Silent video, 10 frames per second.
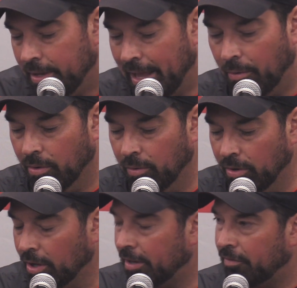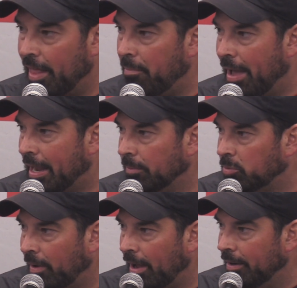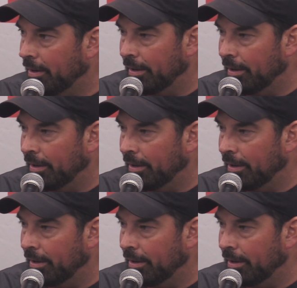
Yeah, we're looking for that backup spot,